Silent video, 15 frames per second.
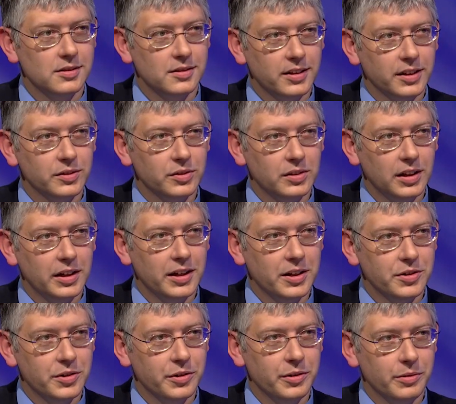and things of that
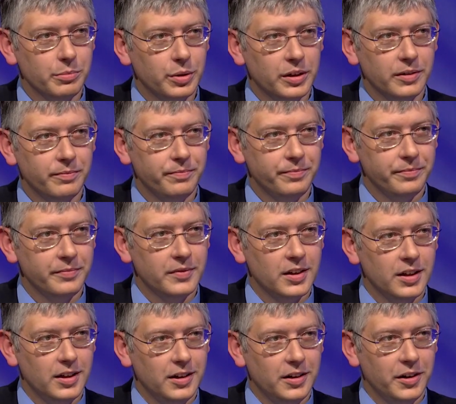nature. But
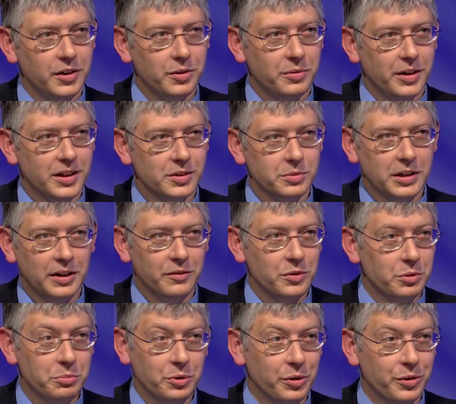otherwise, we have
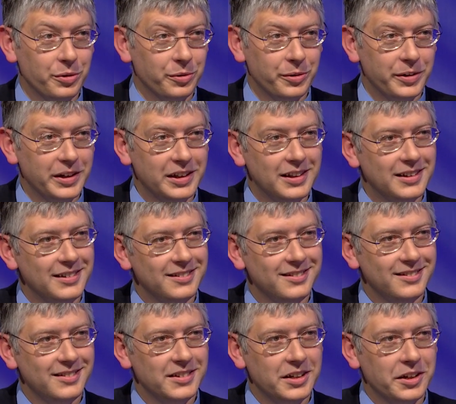no more authority
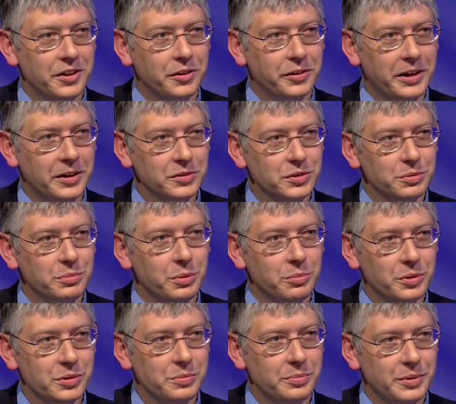than other council
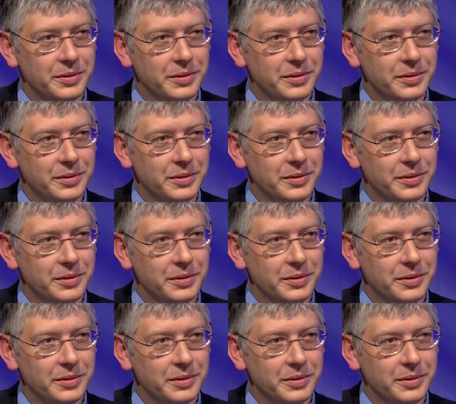members.